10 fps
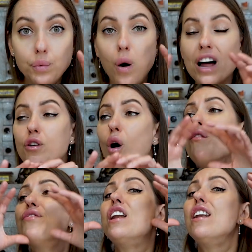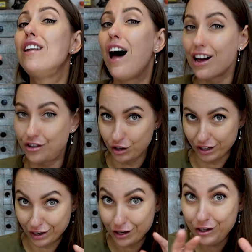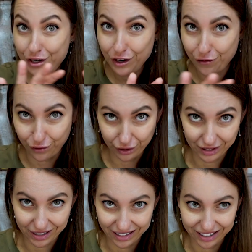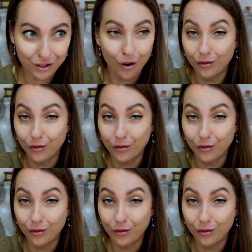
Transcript: one of the largest differences of